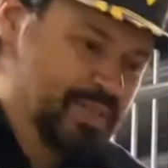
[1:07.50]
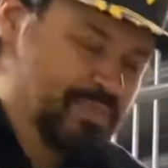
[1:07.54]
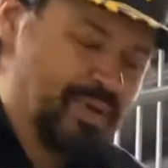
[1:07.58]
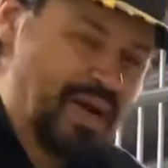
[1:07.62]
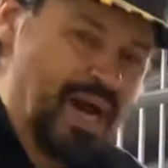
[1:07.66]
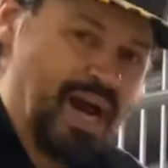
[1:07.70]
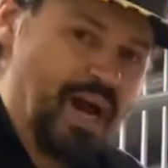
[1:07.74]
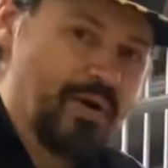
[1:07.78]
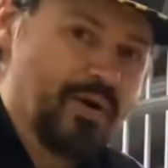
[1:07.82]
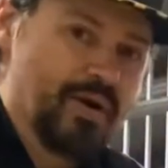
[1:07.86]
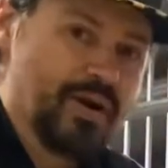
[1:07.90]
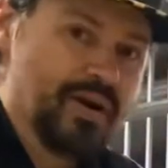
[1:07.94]

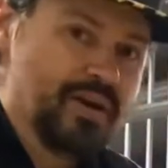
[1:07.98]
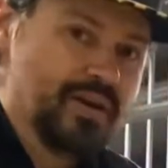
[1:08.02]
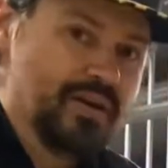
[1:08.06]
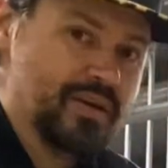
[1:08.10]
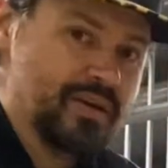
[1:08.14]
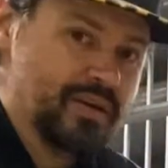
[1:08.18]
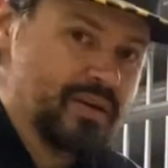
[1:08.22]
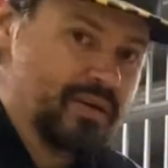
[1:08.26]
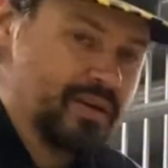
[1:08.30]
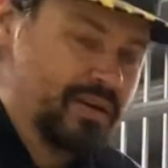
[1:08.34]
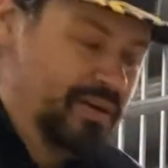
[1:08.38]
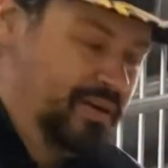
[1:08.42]
power.
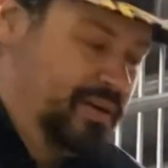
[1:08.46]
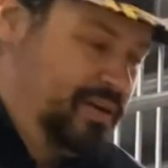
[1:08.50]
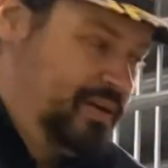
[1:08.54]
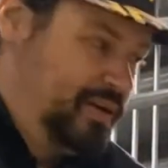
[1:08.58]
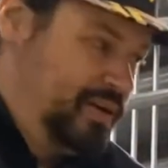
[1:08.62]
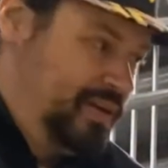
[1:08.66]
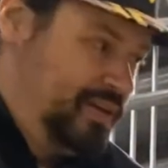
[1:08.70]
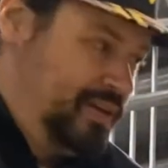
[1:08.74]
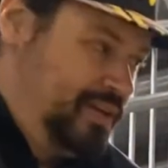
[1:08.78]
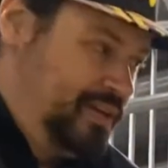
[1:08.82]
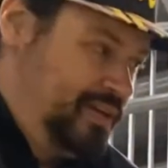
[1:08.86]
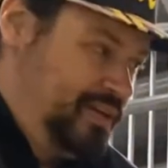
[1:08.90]

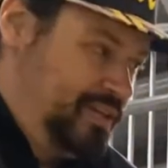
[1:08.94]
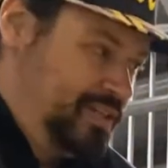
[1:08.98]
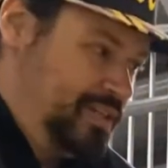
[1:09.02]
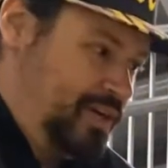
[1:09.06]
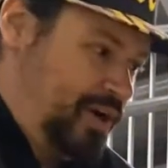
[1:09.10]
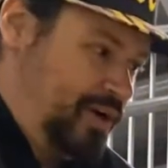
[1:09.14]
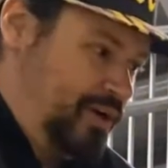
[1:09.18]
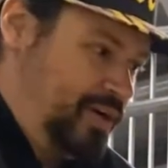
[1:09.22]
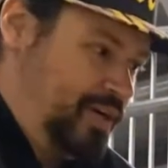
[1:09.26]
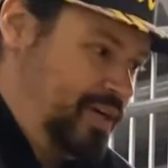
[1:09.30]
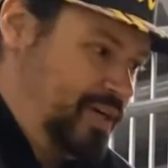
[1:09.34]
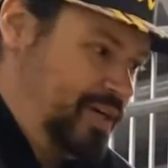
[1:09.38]

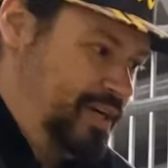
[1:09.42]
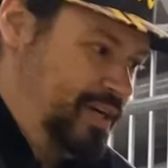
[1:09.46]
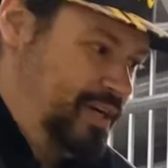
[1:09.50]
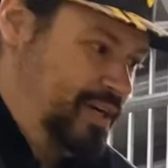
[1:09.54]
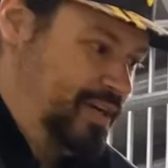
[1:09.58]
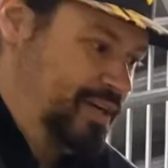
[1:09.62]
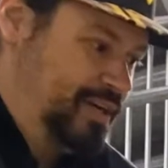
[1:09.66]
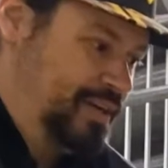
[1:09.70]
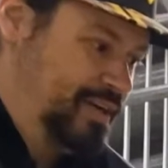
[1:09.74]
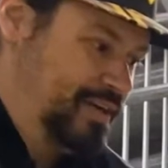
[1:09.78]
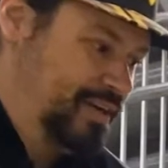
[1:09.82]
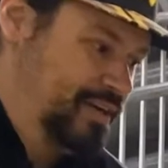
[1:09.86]
So,
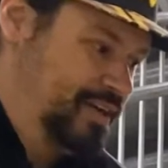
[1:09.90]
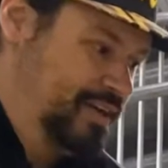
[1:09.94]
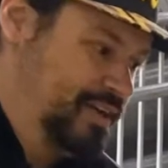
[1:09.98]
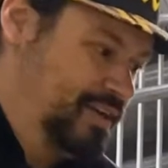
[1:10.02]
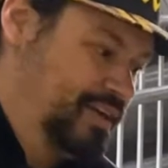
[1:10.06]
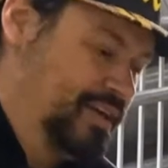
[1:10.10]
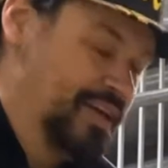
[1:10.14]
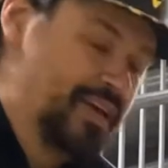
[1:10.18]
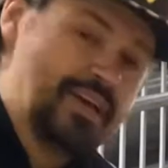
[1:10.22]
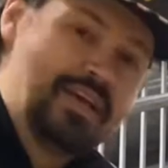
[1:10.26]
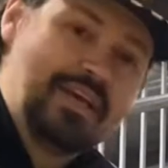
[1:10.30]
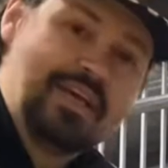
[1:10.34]

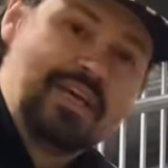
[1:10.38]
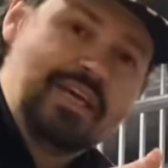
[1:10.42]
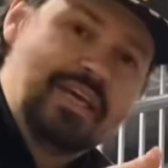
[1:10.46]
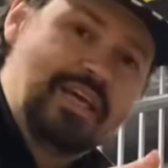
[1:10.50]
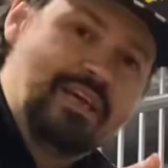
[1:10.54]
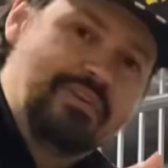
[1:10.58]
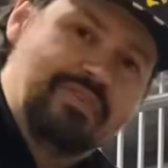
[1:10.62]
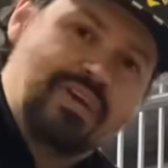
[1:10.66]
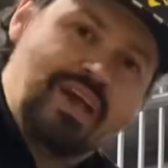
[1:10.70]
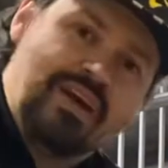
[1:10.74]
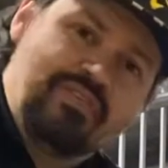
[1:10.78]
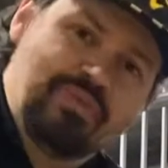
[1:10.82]

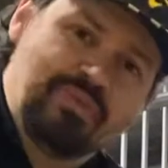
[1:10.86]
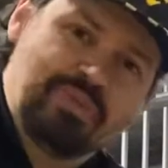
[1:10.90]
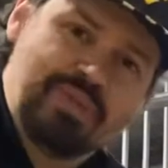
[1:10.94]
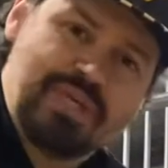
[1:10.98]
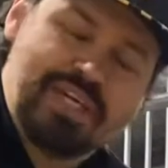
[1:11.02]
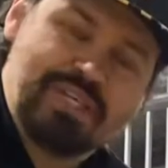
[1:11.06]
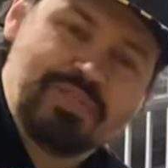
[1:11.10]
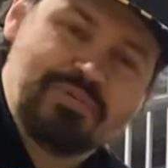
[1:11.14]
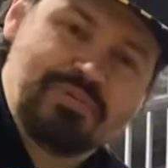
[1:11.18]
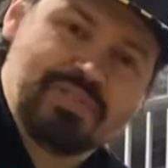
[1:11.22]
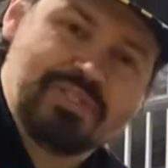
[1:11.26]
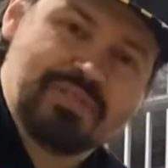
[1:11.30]
if you have a
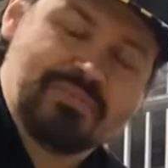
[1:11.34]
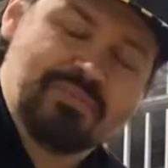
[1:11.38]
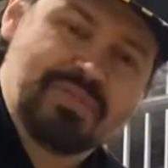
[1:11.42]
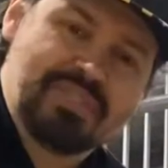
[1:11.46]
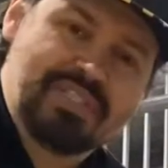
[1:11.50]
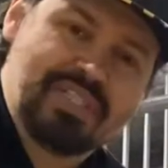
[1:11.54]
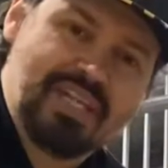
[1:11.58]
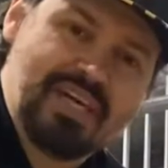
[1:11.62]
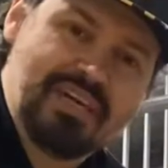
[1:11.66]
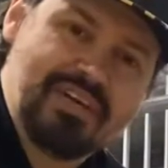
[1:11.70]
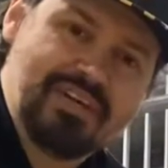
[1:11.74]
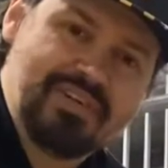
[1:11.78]
place with some
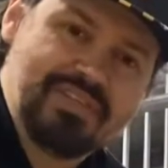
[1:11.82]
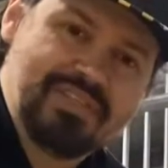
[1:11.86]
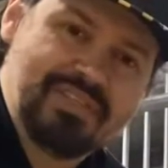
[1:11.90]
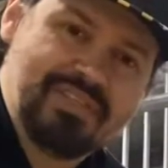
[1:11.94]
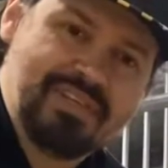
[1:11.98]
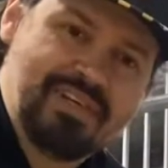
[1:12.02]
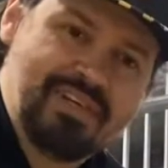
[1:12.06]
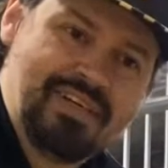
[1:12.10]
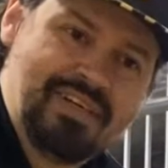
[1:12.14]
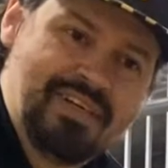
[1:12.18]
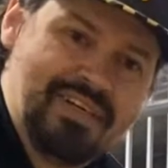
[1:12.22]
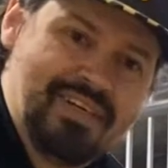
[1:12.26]
stairs
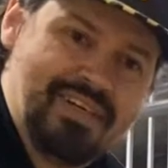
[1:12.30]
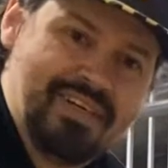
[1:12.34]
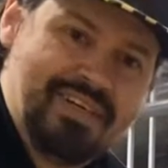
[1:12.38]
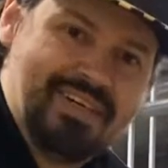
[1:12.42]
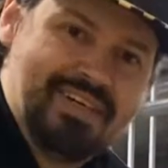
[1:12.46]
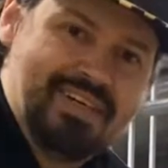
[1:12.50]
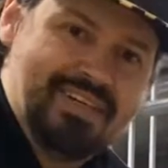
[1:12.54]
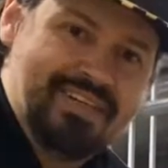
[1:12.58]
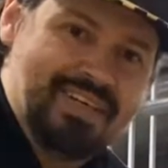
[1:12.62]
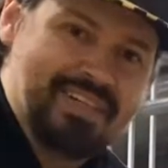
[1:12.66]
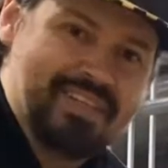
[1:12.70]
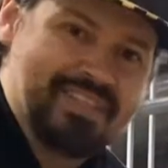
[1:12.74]

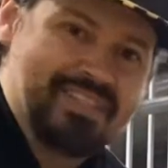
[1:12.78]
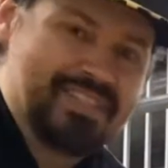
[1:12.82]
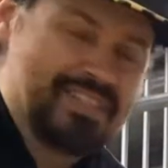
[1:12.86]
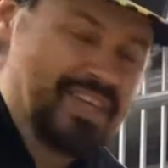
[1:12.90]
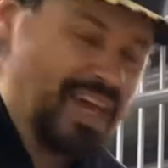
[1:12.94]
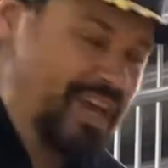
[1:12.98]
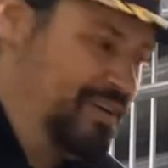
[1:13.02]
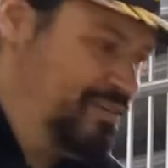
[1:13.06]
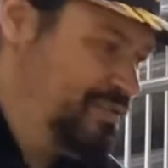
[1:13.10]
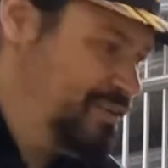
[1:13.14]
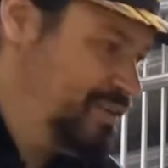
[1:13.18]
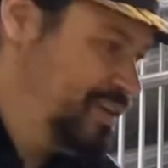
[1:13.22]
that's
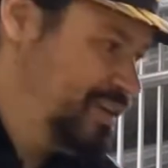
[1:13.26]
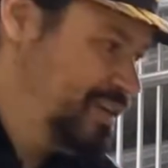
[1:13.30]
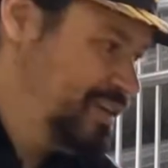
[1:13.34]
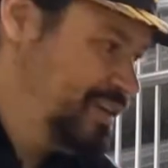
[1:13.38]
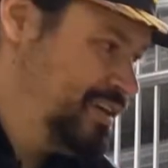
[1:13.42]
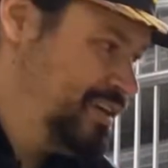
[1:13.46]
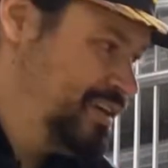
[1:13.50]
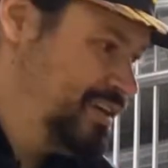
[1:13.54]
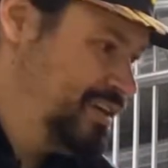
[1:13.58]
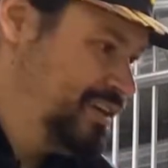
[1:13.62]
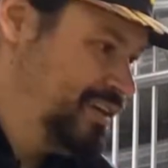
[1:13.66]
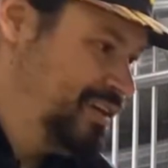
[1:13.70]
safe,
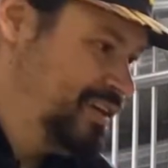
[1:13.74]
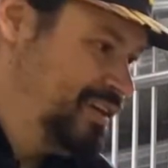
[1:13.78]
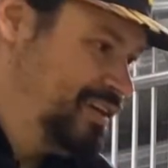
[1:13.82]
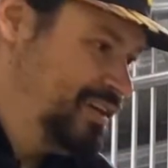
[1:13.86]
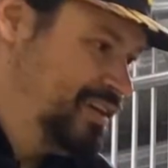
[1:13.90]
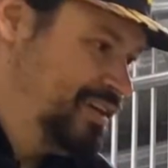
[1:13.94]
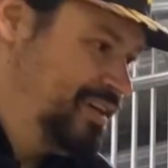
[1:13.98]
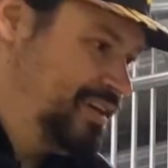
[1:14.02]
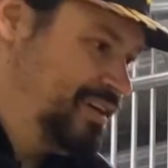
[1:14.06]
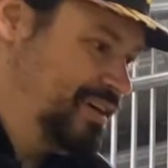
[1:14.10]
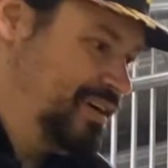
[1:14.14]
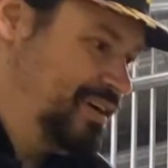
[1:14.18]

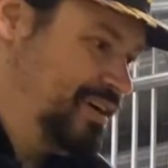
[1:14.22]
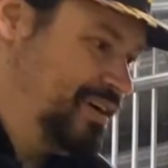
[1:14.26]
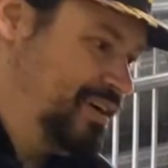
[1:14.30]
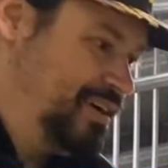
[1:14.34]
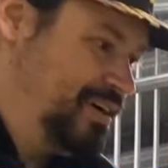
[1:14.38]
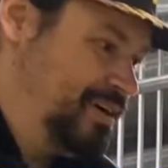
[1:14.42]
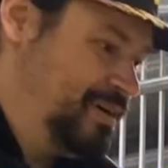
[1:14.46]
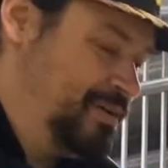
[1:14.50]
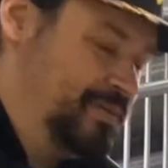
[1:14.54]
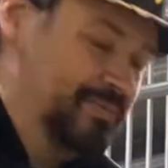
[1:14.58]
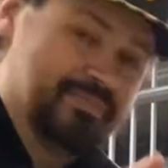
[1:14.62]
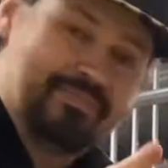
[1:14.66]

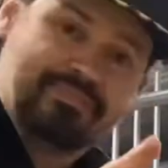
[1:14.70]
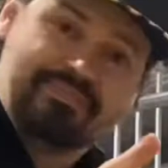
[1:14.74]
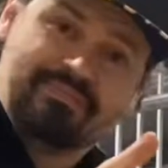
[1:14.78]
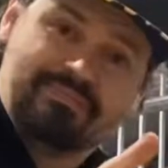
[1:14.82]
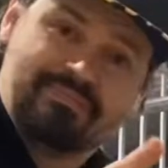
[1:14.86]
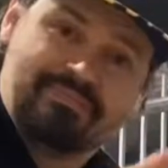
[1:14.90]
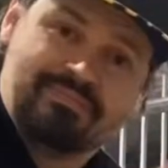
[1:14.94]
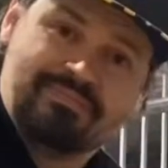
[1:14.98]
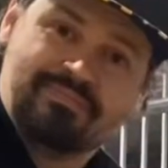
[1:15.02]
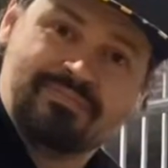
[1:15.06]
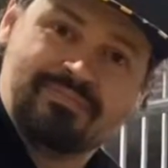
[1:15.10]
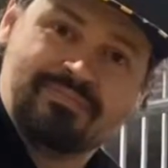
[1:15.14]
uh,
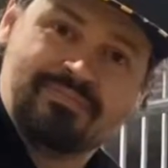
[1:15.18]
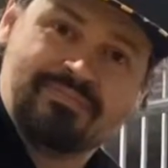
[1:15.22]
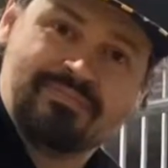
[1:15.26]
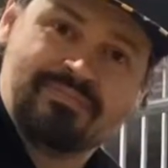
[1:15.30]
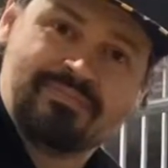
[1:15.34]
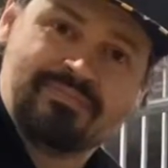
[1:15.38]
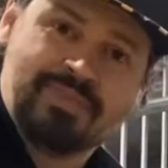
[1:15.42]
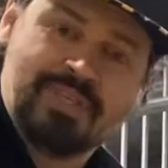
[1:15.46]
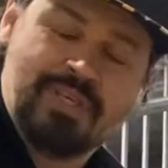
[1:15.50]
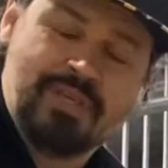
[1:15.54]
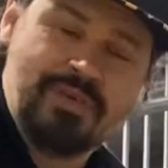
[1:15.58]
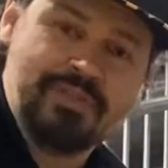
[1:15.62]

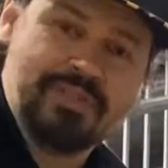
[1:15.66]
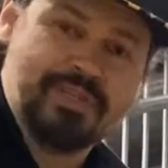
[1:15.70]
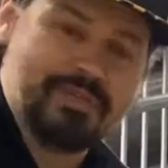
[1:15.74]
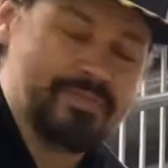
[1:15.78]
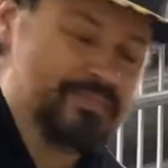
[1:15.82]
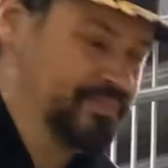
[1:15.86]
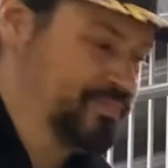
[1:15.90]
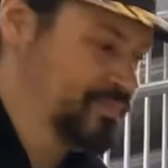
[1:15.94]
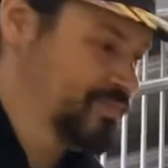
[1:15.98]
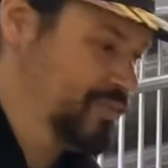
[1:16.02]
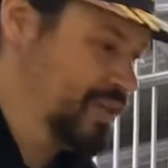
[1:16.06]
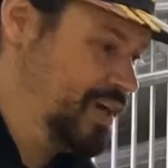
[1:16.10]
use it.
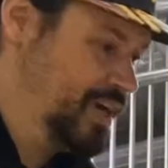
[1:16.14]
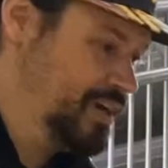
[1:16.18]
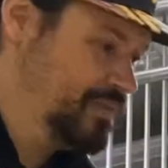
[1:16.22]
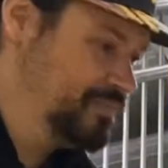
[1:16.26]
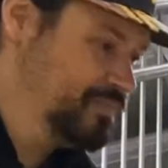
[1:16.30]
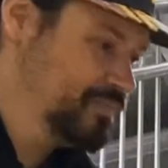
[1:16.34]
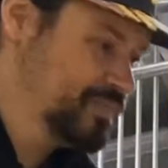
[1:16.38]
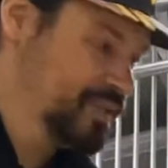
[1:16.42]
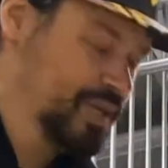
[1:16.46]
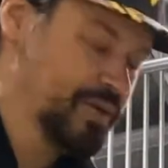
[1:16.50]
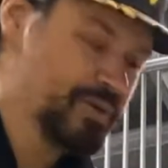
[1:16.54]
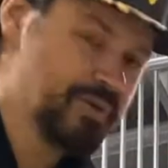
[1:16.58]
All right,
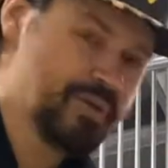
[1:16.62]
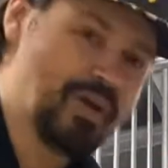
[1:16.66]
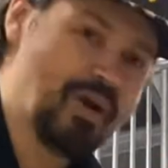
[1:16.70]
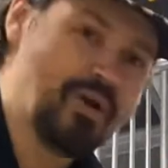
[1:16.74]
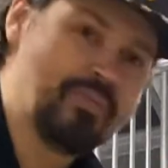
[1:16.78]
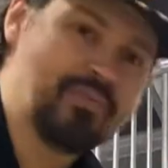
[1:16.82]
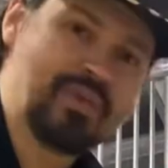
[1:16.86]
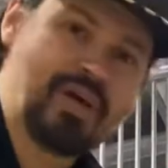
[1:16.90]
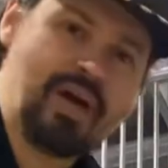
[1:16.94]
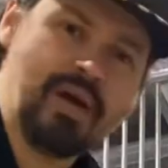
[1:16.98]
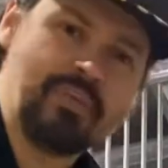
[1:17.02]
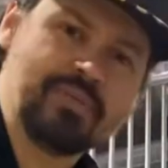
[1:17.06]
here we go.
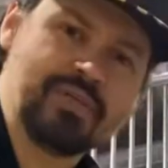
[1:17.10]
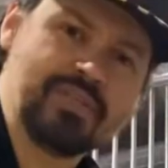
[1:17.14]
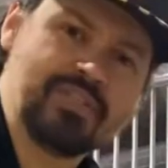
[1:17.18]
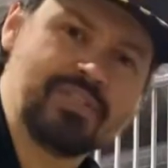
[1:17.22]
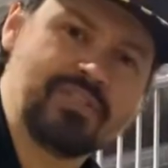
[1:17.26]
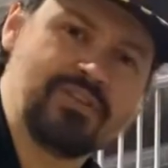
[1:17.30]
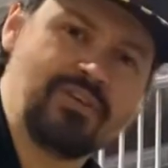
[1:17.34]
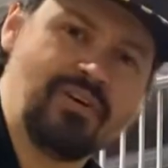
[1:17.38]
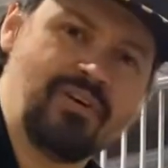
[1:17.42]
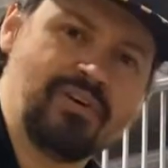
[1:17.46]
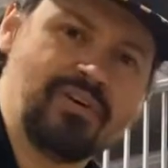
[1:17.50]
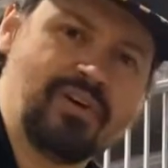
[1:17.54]
I'm gonna
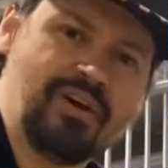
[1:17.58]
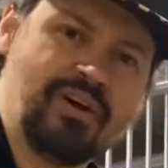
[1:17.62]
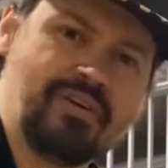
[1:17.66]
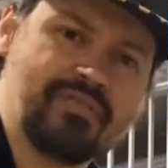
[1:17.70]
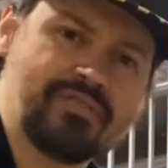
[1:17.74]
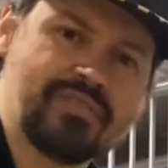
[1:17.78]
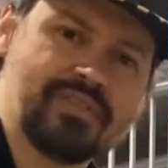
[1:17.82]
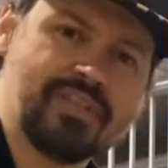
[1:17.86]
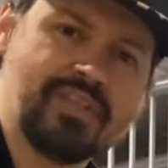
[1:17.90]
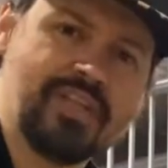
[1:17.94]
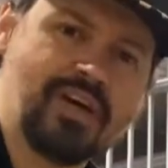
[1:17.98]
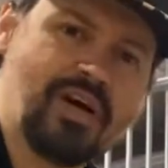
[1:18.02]
start off
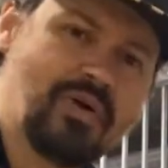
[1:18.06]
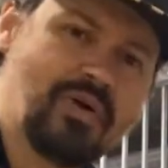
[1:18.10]
slow